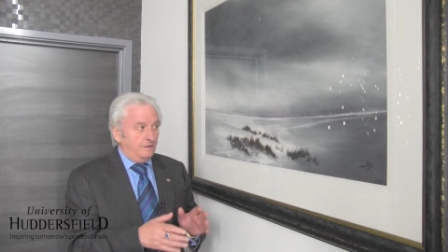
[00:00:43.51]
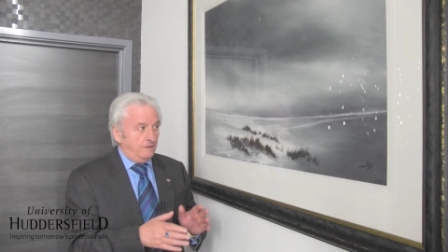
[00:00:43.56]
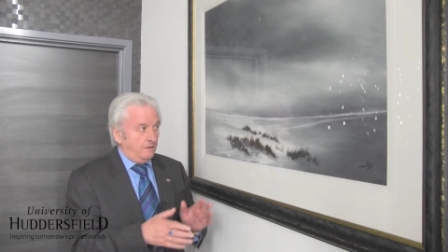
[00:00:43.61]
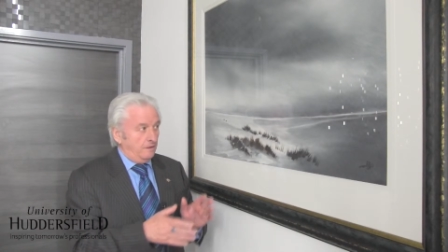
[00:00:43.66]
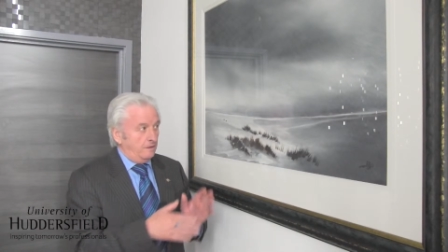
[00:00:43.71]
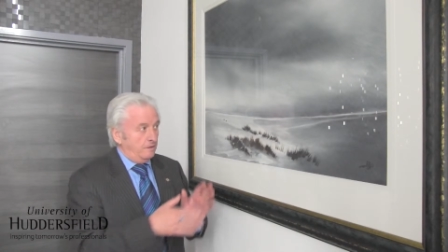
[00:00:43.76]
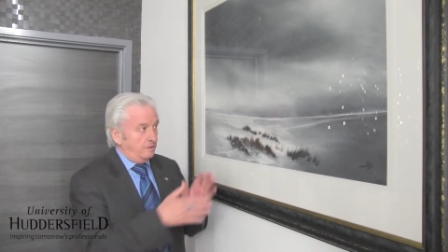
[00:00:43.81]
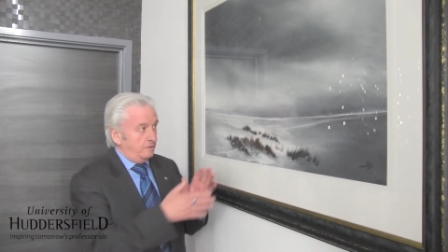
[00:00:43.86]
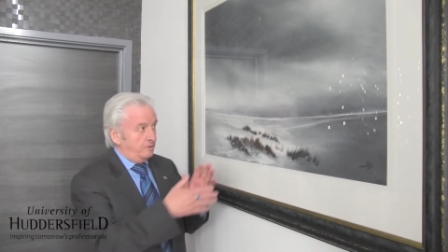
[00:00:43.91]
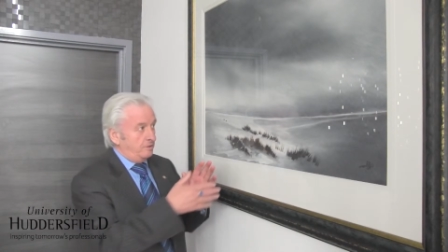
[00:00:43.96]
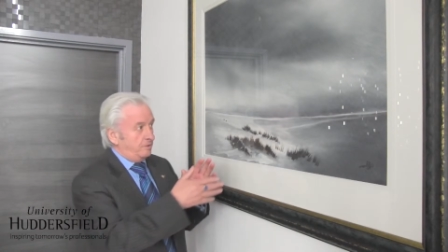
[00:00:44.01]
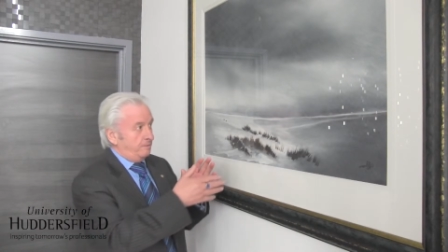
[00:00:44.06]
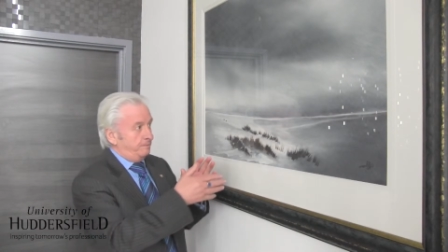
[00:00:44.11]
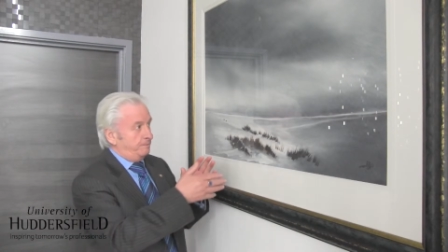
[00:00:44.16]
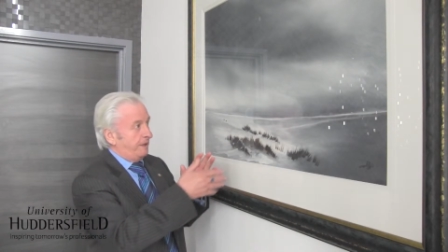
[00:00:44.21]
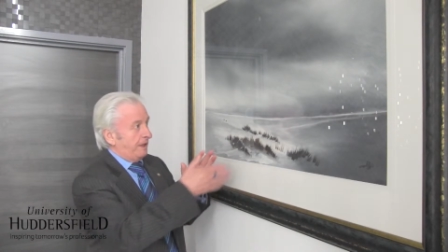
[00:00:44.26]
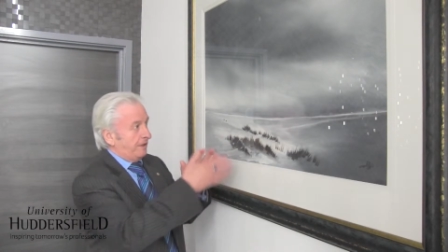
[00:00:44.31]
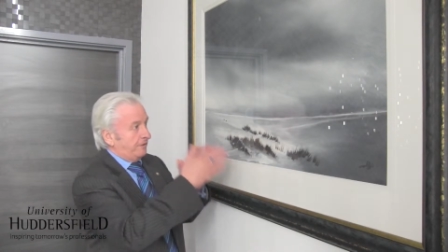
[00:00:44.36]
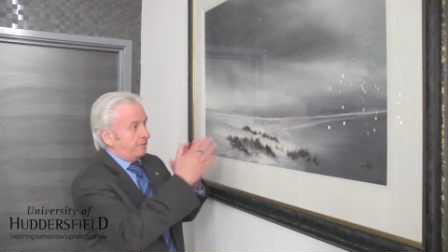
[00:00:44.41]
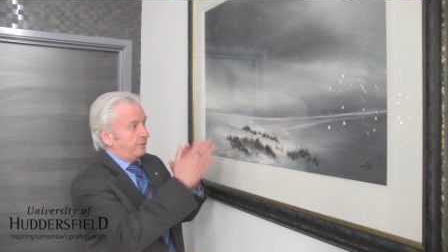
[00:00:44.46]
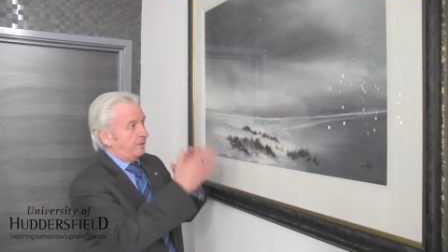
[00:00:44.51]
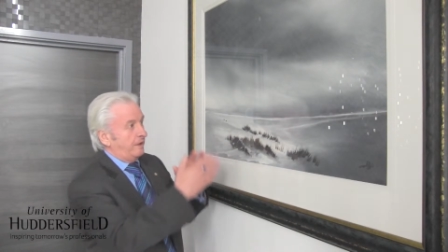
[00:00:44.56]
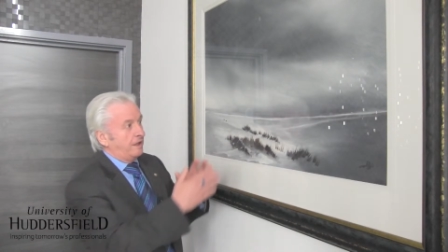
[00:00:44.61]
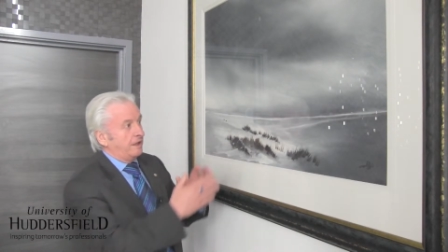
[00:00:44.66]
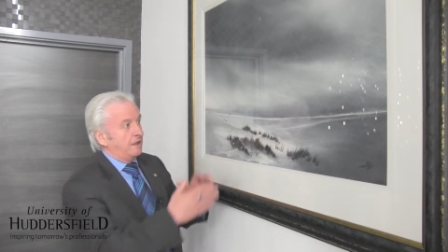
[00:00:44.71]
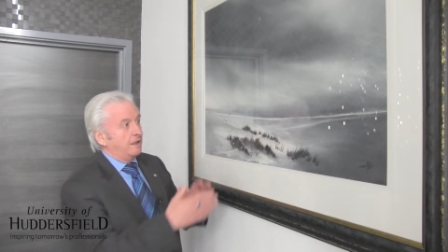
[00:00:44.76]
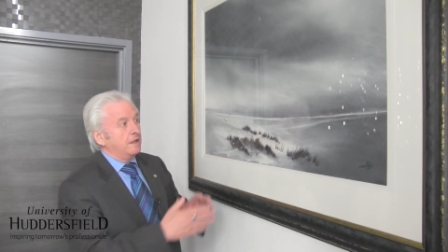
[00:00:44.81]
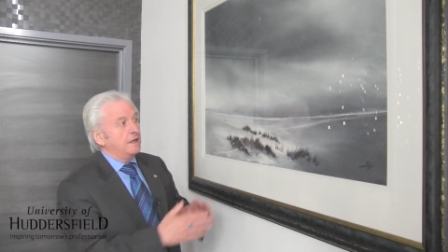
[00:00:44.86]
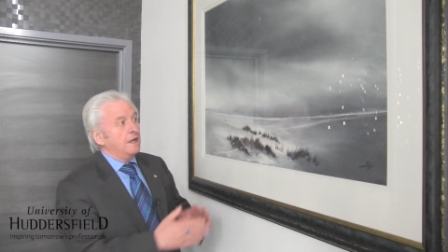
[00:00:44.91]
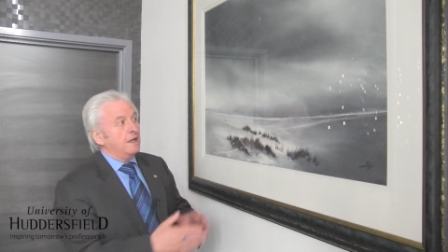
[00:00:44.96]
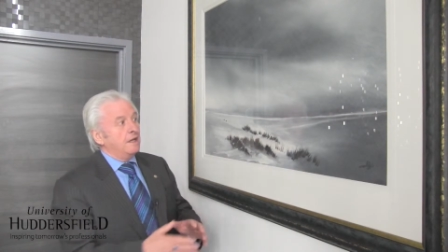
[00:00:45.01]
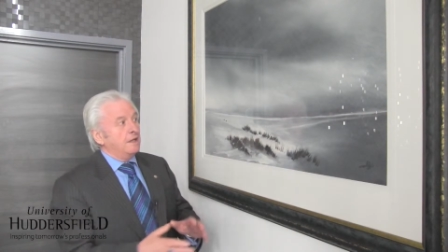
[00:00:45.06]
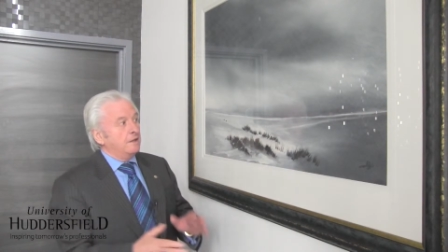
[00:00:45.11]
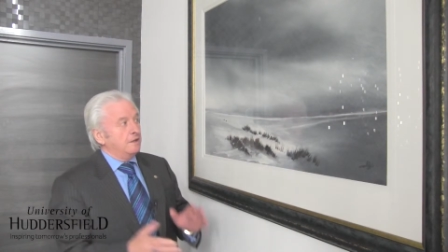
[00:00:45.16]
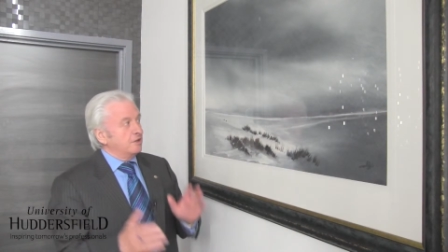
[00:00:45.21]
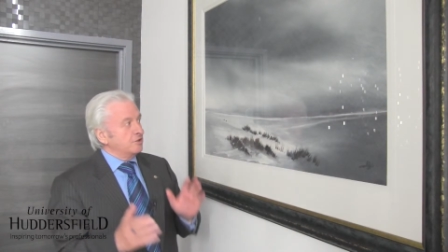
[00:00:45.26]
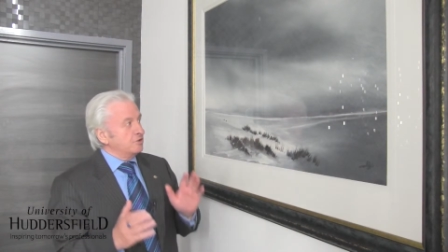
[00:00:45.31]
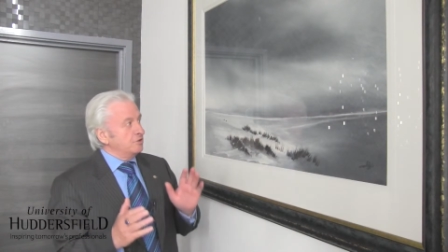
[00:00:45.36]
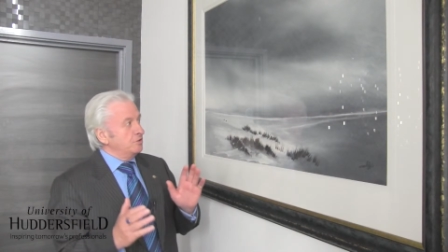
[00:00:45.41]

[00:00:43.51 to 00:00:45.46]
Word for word: or the path going in, there's